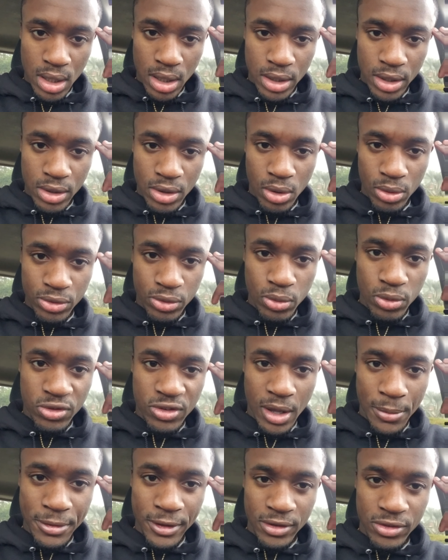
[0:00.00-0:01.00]
do
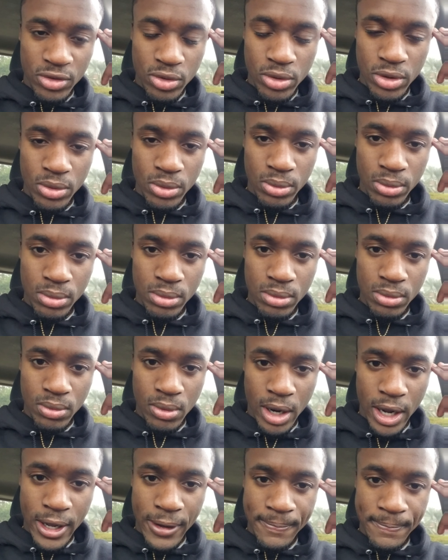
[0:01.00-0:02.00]
something to you,
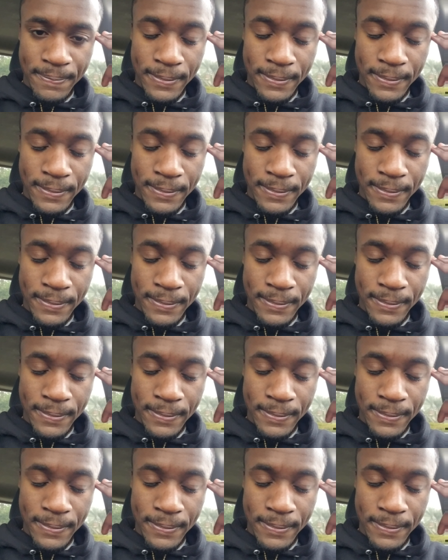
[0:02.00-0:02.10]
right?